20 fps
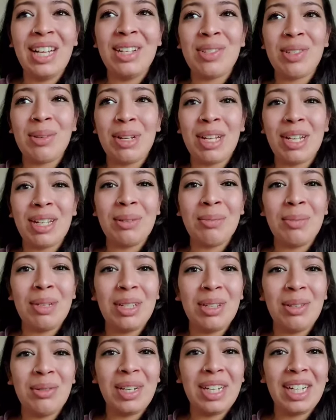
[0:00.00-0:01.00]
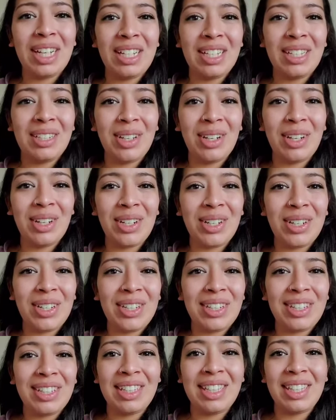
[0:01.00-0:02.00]
so I'm not gonna make you wait any
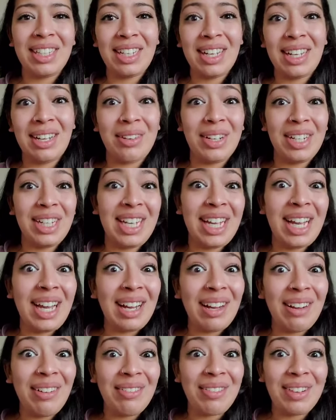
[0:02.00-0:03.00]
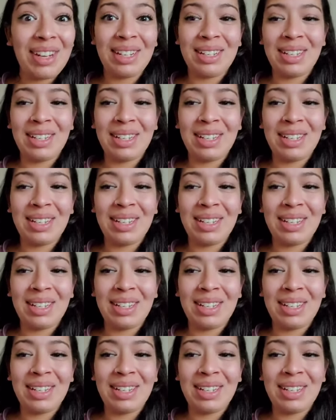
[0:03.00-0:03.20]
longer than I already have.